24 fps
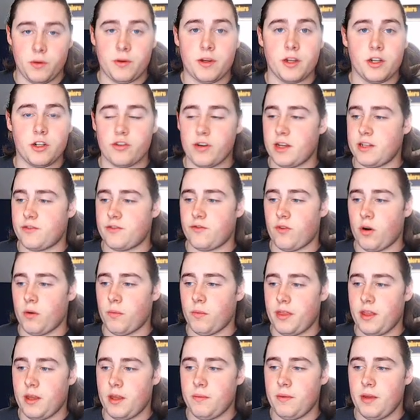you can
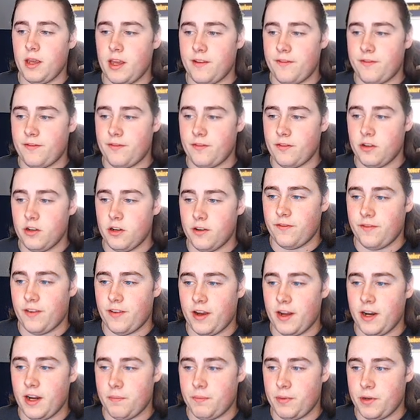transform with him if you're
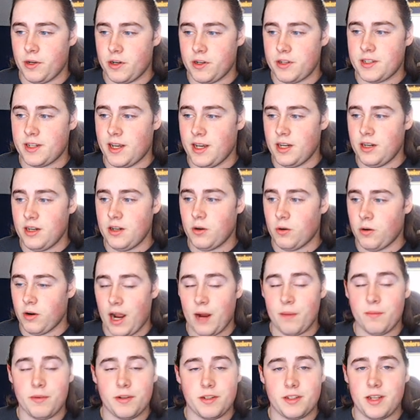fighting Pure Saiyan
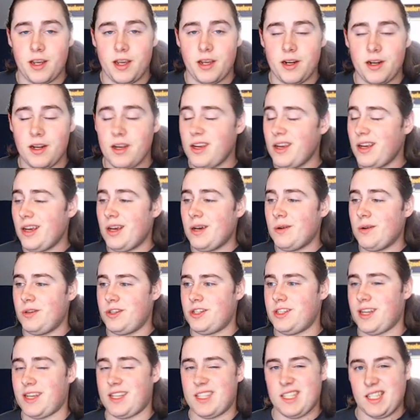or Hybrid Saiyan,
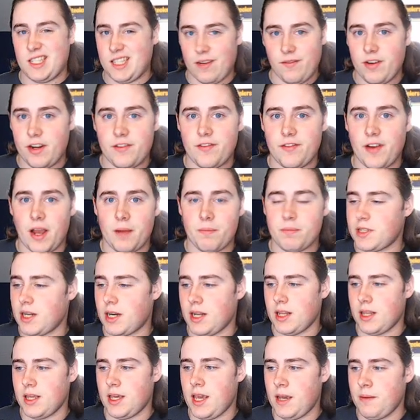which is
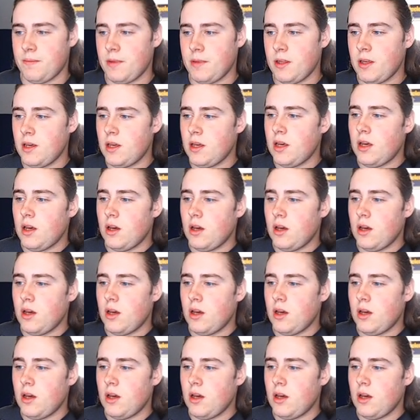75% of the game.